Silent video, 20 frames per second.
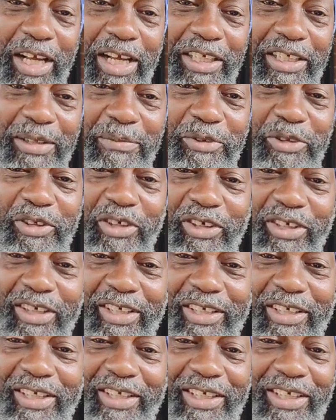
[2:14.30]
to add some
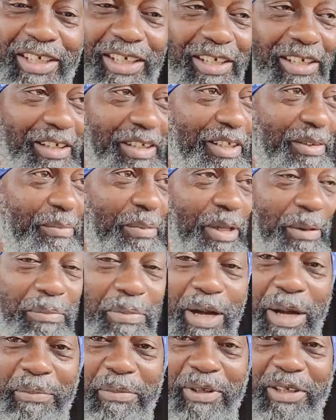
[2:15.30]
sugar. There'd be a
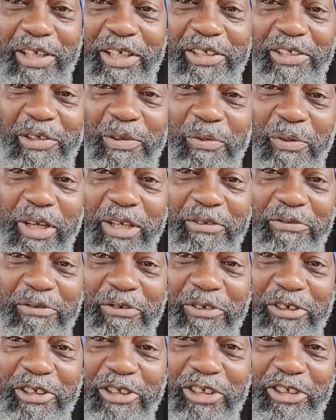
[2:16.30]
population waiting
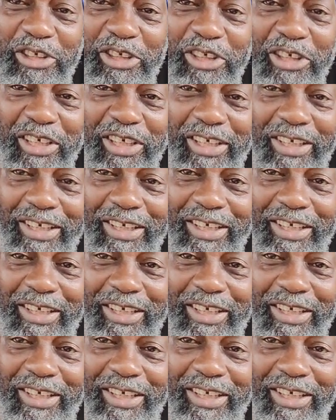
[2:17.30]
for the sugar.